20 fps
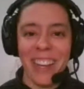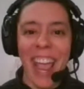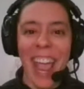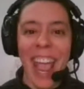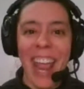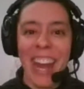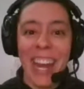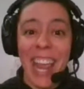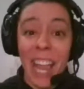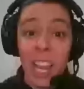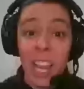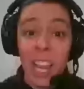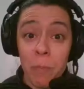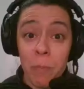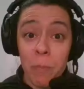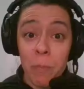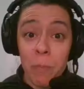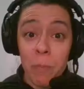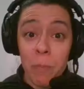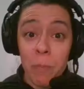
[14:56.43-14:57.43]
you
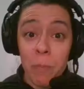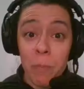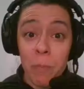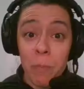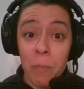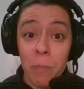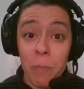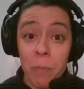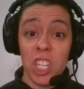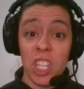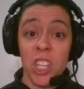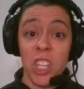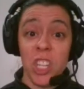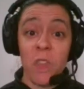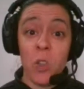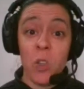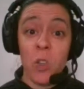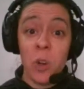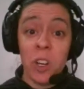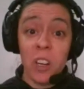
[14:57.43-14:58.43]
achieve your
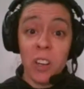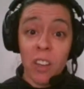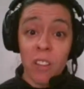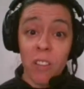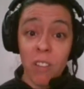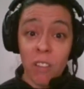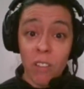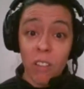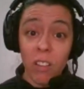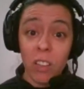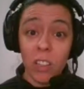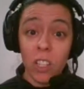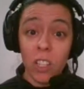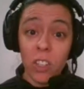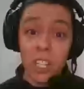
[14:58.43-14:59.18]
learning goals.